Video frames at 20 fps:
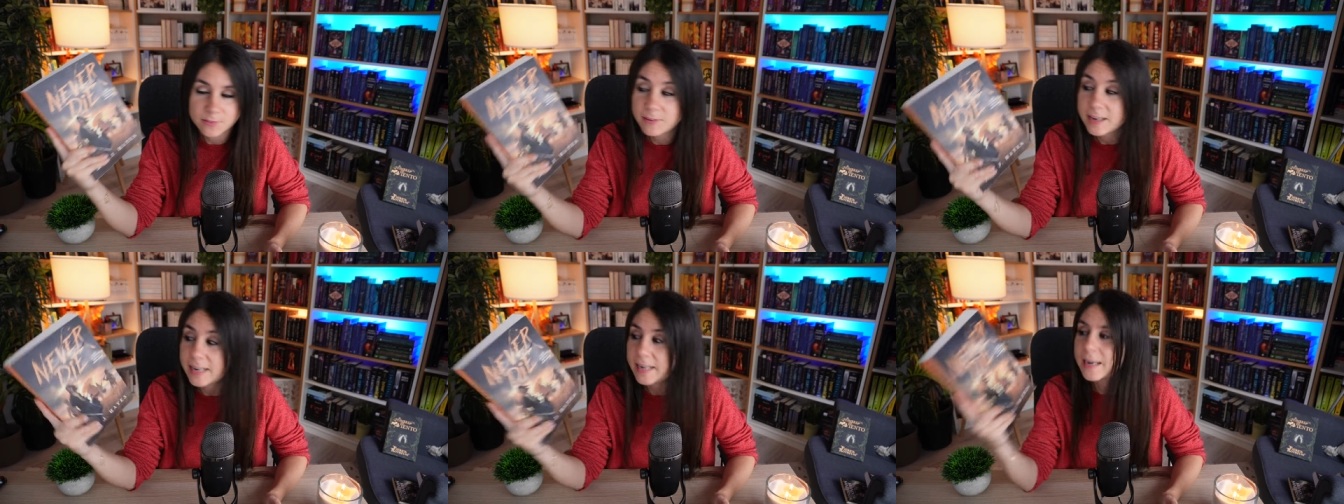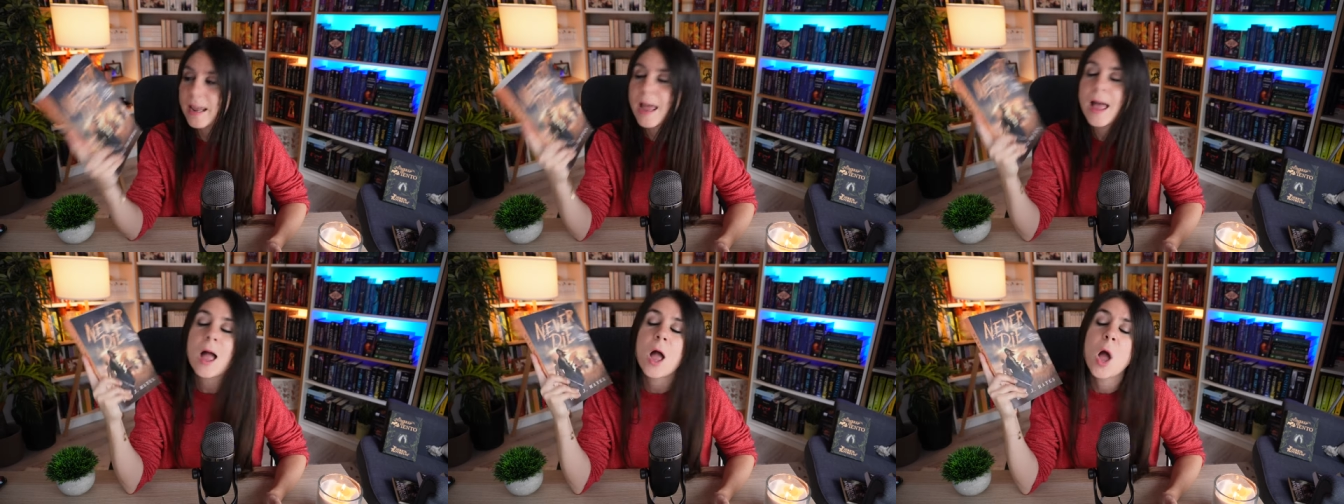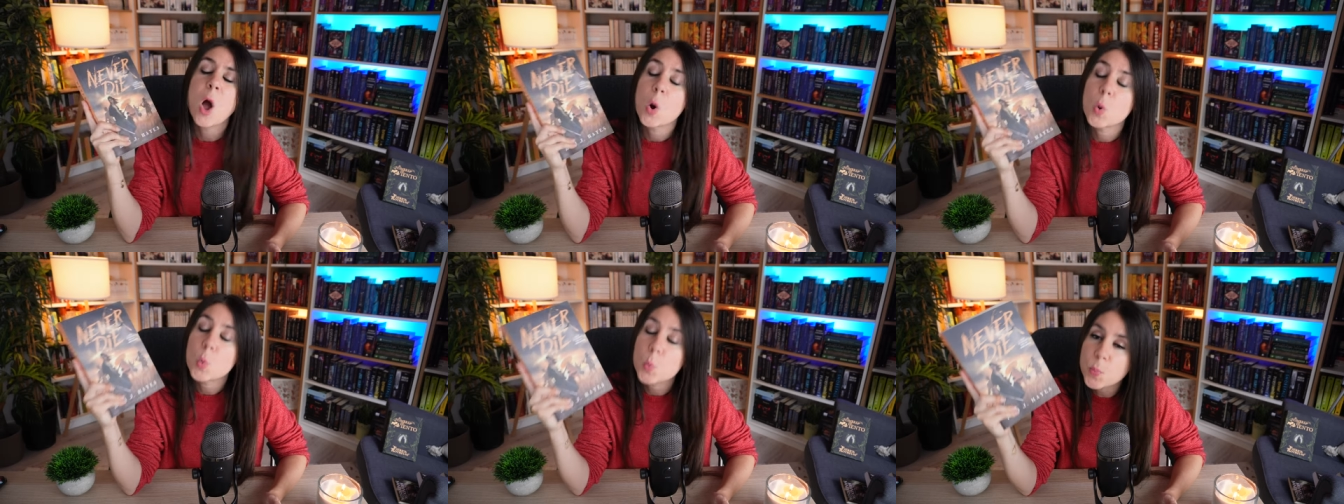read.
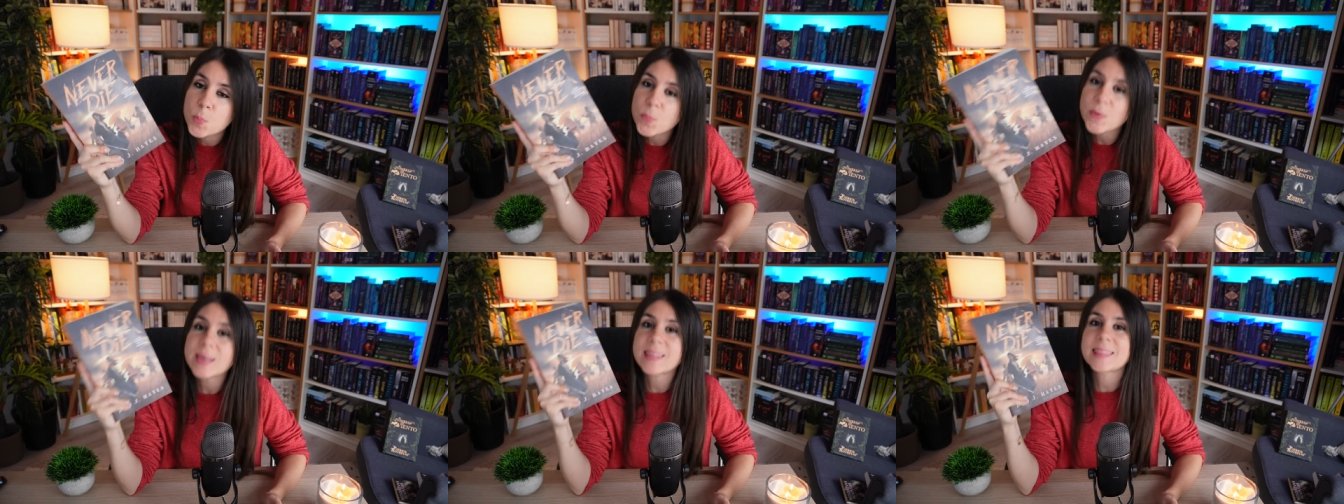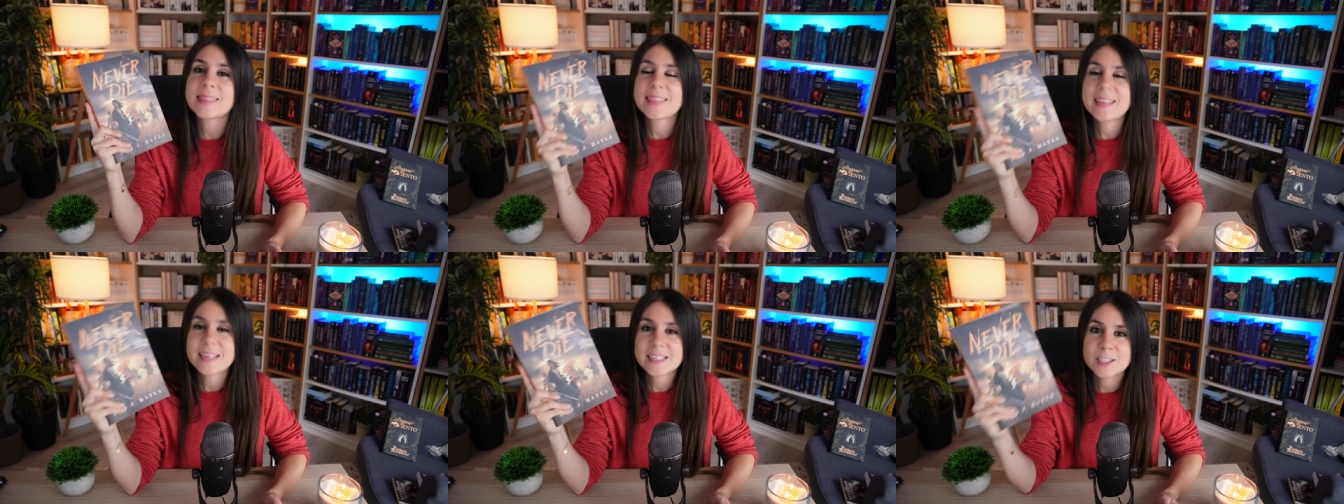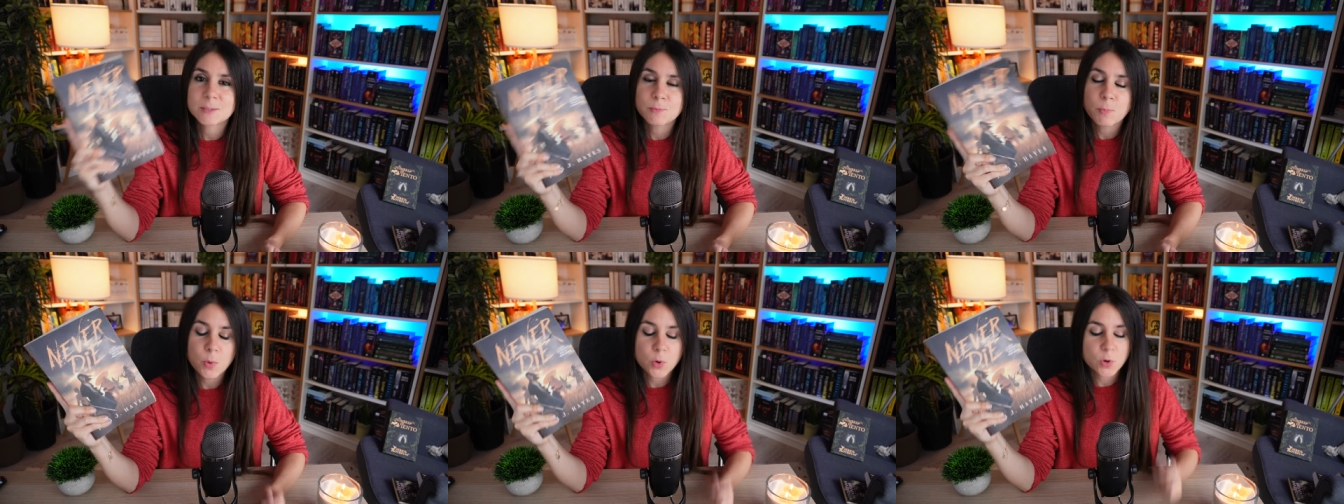With
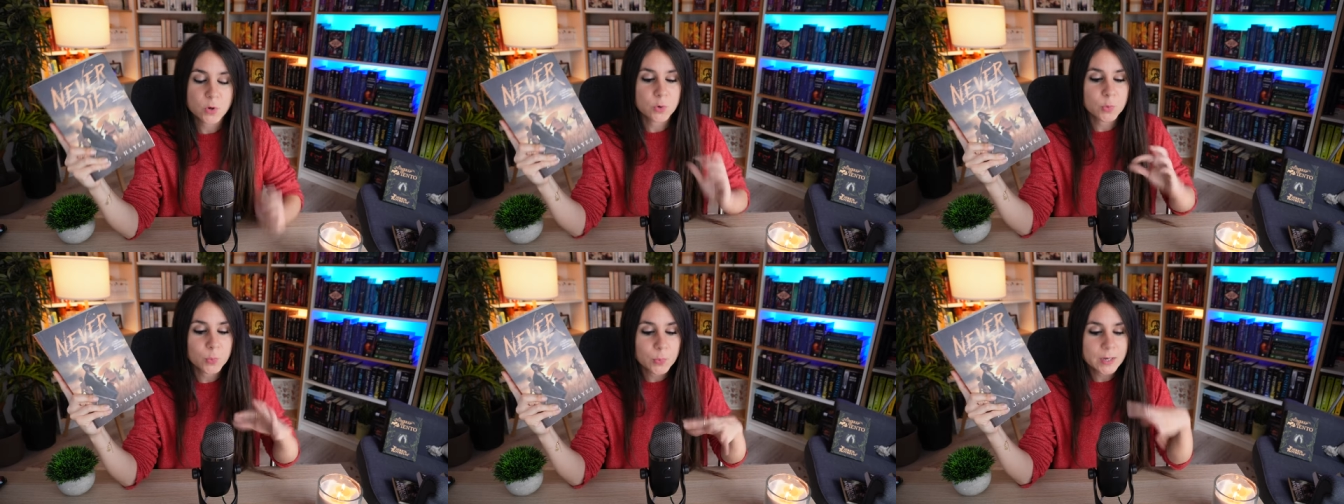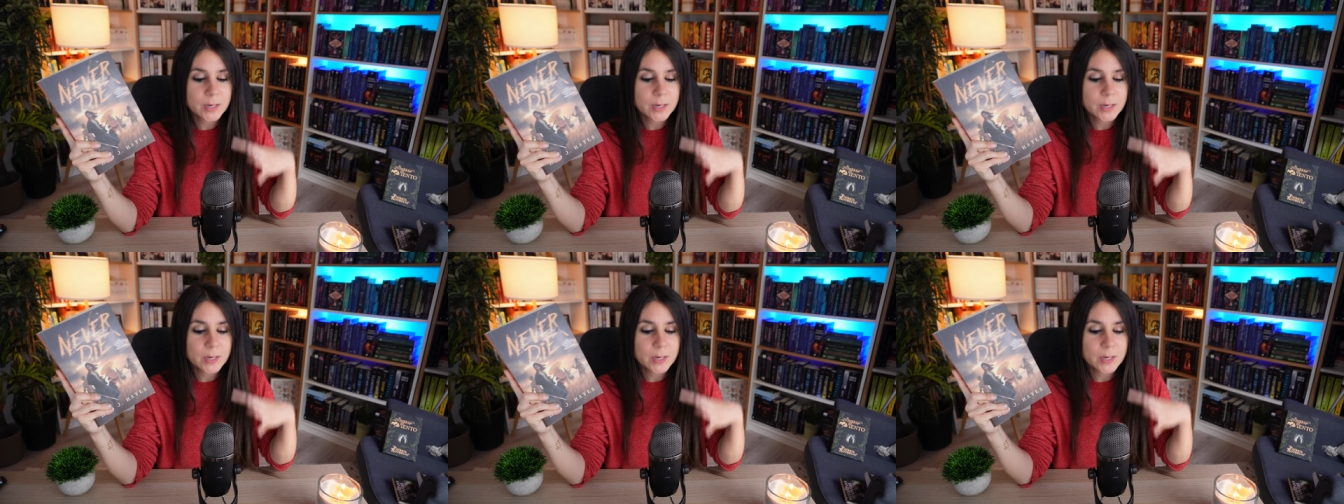this book,